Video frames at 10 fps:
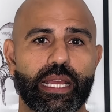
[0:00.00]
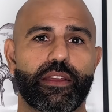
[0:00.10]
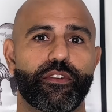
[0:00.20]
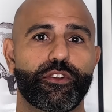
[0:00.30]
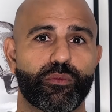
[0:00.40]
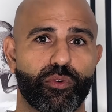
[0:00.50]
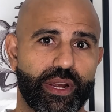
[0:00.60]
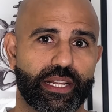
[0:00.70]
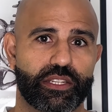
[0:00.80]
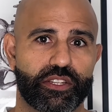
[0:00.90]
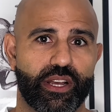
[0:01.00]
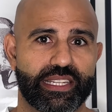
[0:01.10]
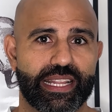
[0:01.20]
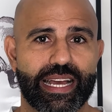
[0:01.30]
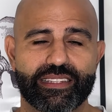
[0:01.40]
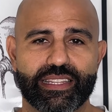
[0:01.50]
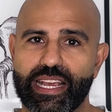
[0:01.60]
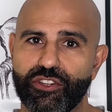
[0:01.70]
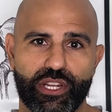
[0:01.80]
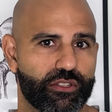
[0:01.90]
If you do more exercise at that
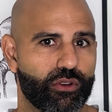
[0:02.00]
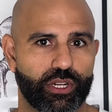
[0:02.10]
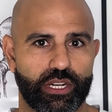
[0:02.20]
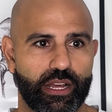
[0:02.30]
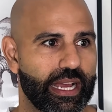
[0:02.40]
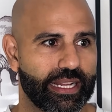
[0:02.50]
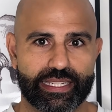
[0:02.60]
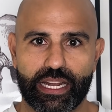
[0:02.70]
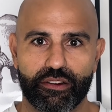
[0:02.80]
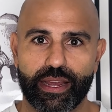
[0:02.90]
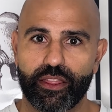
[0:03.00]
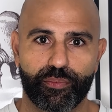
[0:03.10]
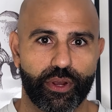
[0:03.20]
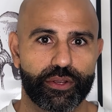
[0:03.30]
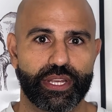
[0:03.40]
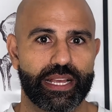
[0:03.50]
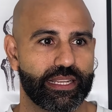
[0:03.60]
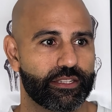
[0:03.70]
stage, it's not going to accelerate the process.